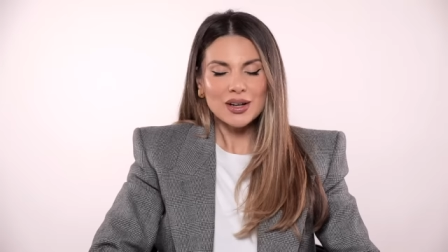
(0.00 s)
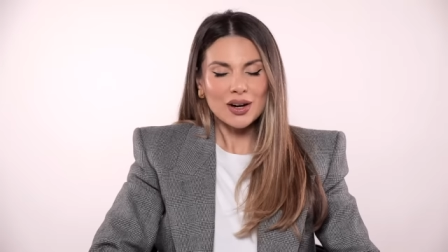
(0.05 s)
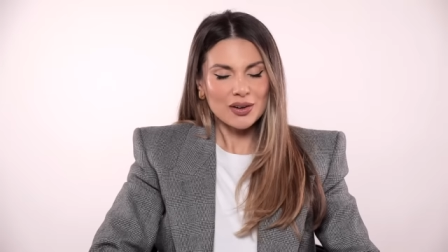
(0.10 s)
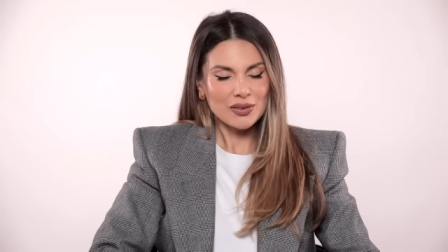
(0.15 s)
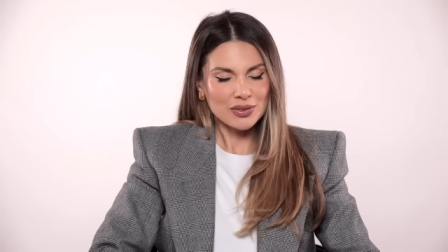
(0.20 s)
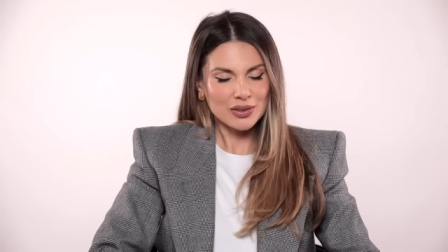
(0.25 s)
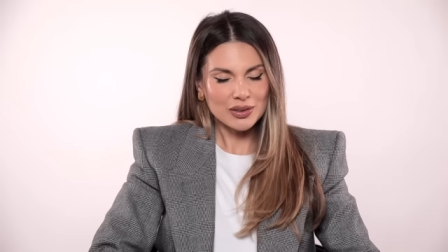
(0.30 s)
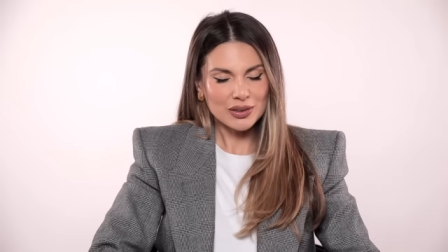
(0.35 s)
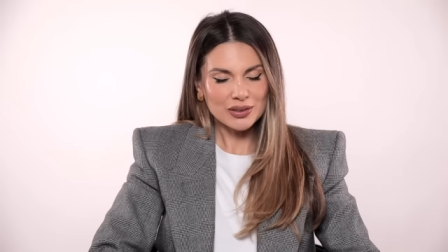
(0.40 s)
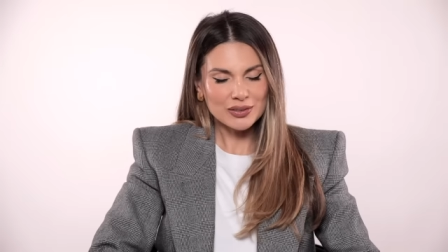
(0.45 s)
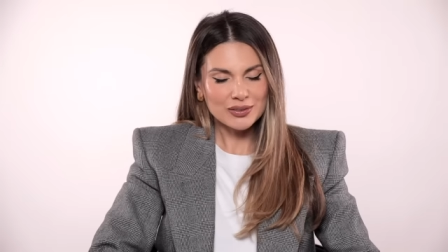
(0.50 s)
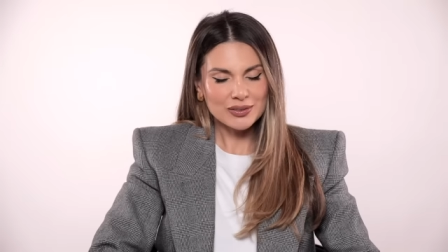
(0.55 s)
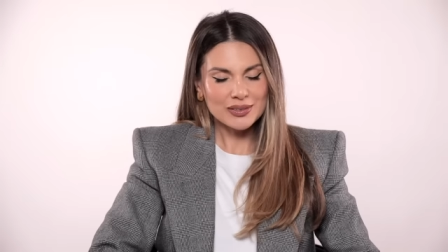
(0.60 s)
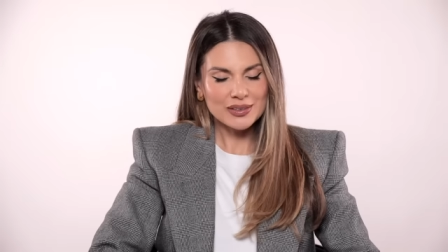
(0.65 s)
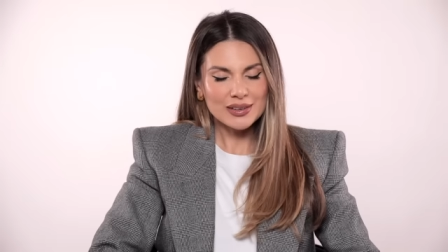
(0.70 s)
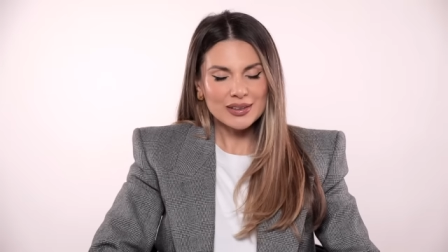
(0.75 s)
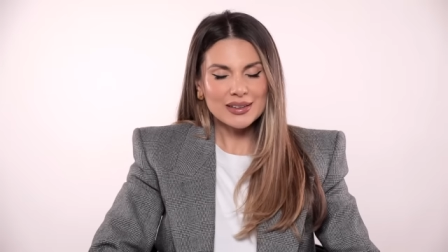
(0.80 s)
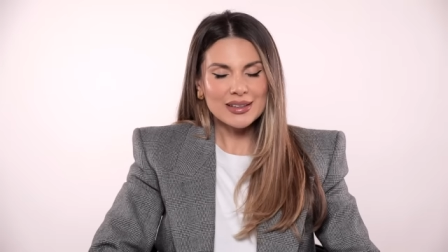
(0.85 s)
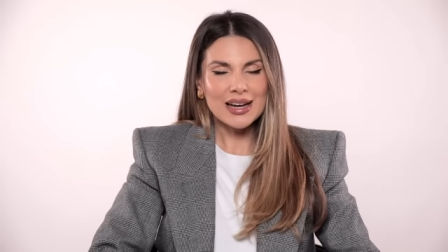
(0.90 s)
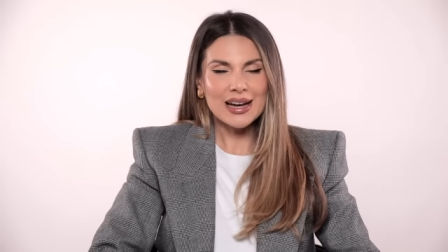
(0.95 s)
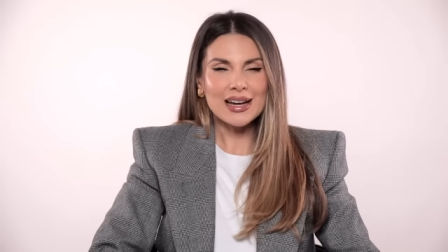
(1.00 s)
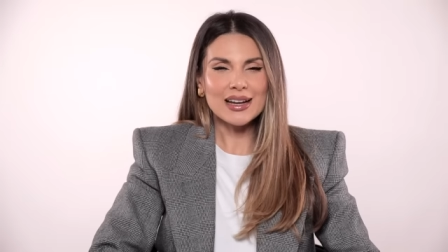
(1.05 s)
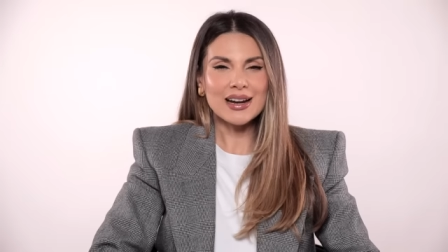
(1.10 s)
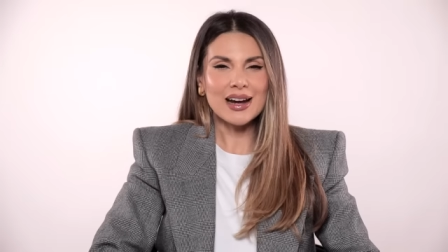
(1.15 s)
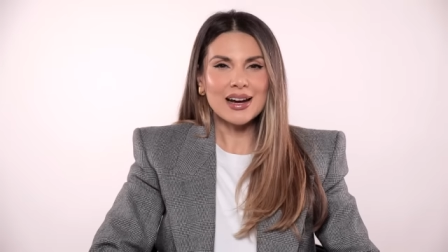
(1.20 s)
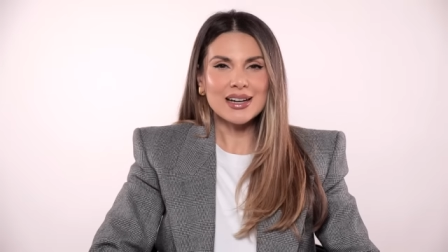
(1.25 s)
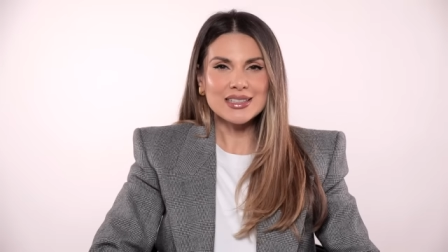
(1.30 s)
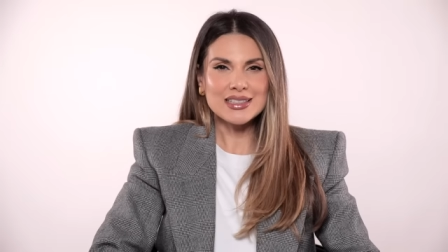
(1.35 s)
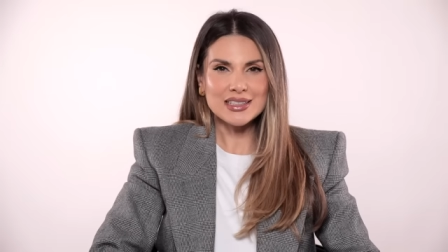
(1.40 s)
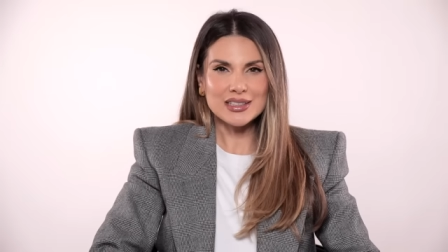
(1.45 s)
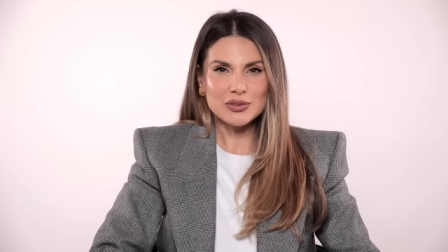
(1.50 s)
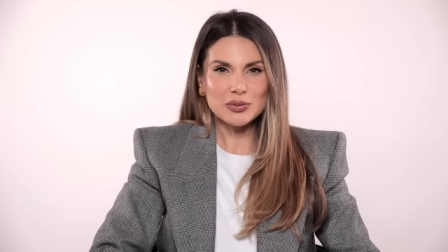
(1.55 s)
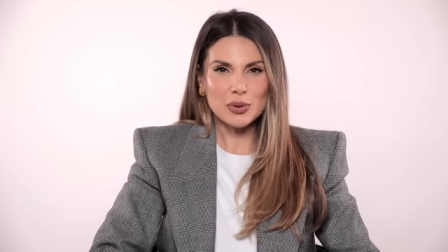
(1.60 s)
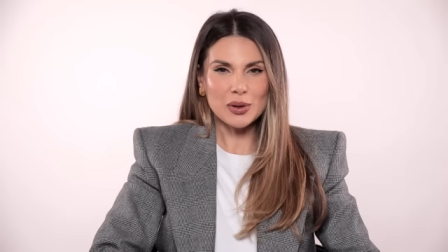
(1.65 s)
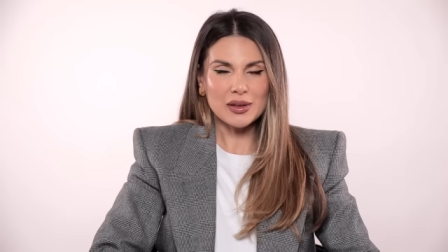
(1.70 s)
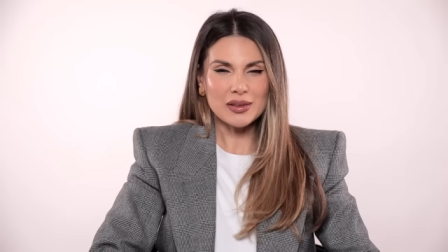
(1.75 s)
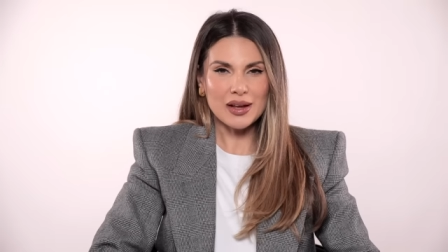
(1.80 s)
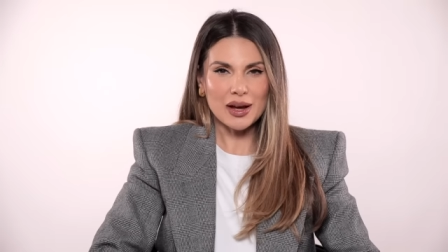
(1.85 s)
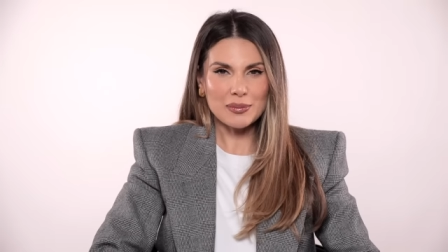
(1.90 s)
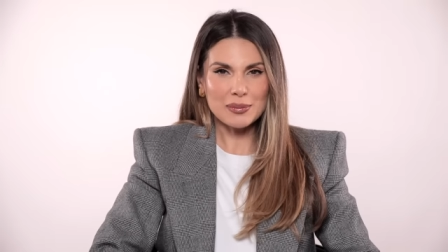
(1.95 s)
cover that I did
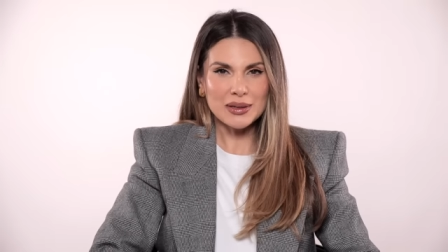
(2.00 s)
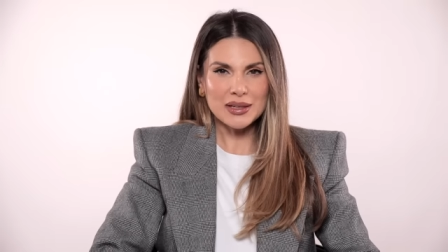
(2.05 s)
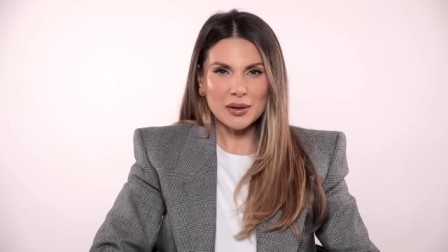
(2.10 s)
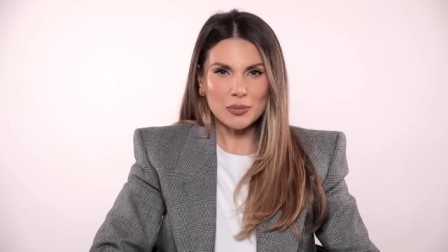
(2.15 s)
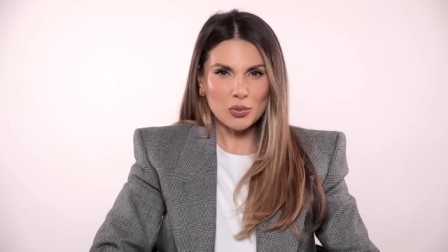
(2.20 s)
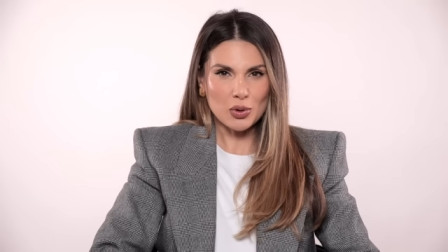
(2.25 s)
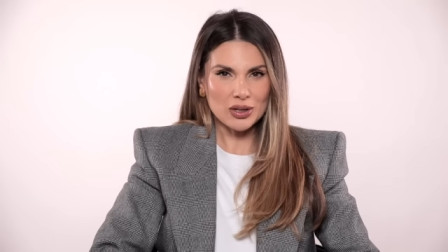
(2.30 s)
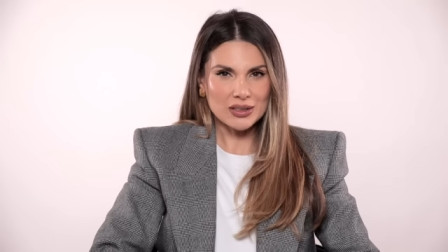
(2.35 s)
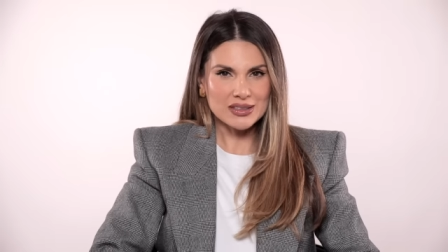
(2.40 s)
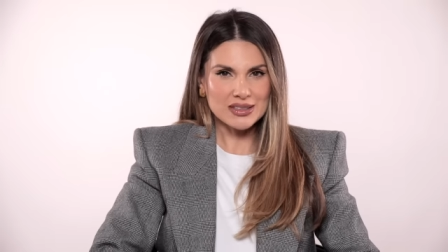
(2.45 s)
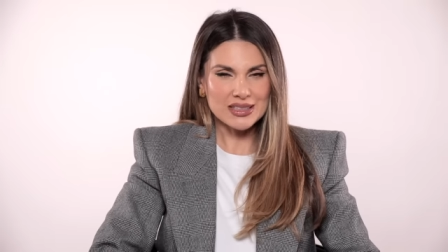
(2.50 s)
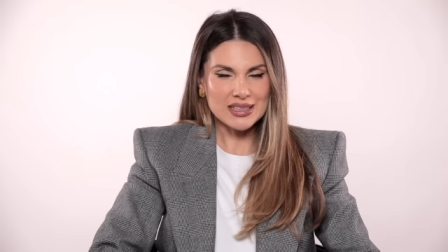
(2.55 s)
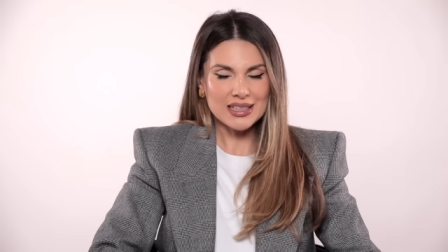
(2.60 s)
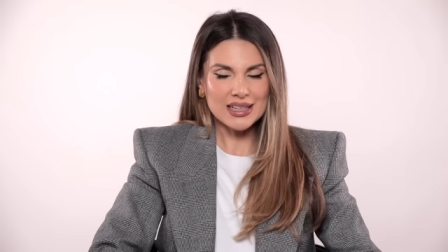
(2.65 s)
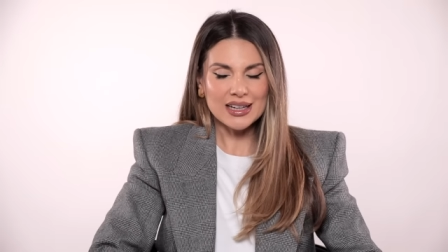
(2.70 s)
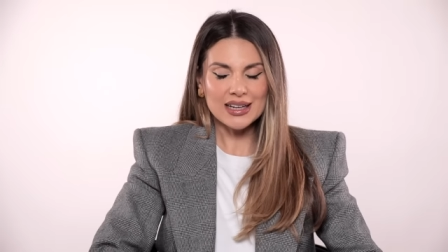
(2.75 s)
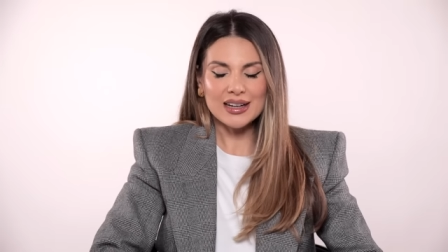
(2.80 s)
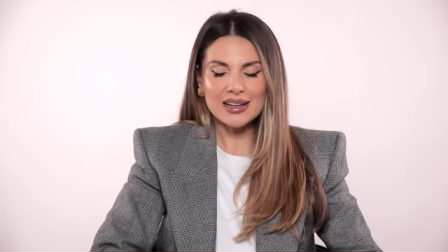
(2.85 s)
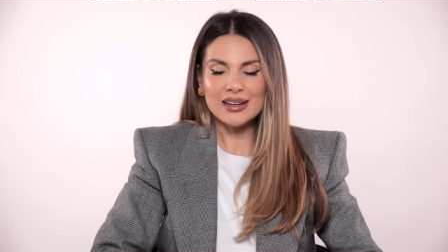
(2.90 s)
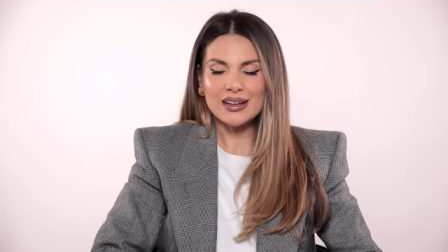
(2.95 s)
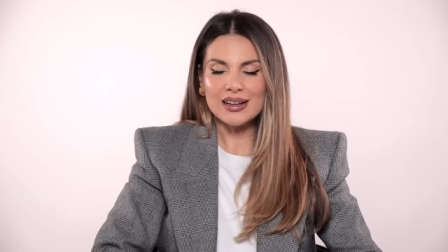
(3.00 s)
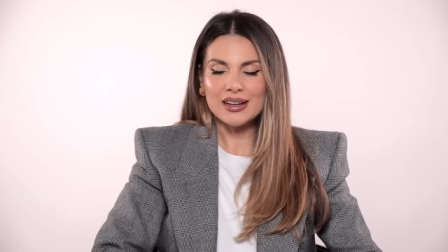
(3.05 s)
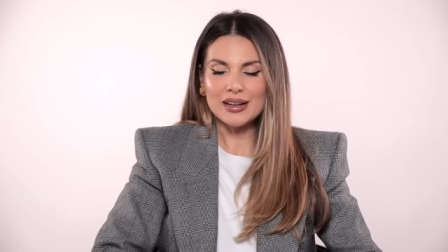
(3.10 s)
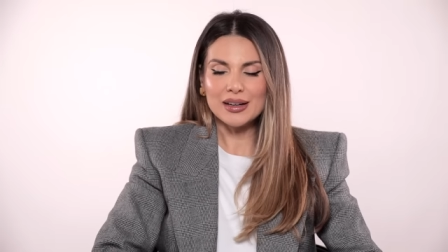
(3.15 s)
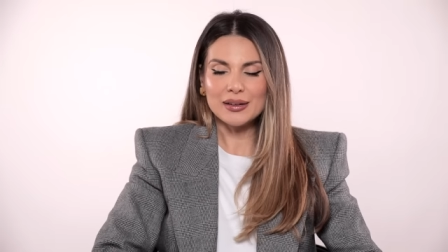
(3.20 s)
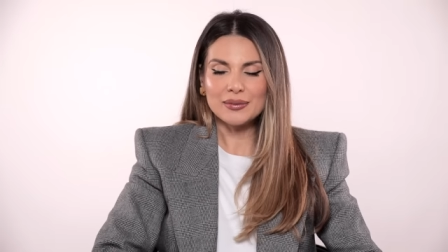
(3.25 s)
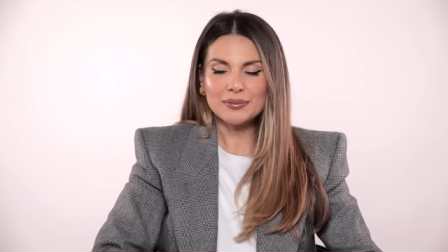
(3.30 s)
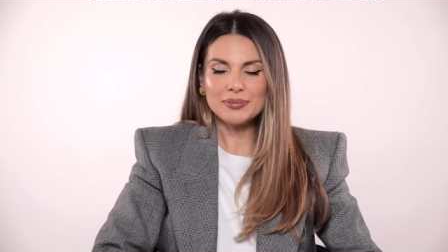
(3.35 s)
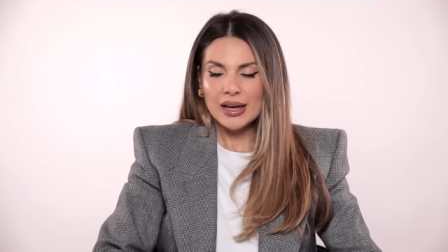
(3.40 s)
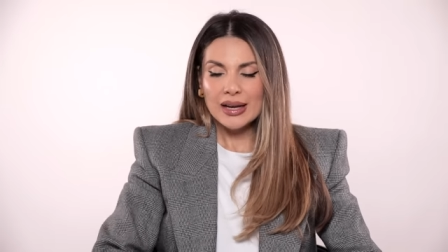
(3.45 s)
with Amina Muaddi uh,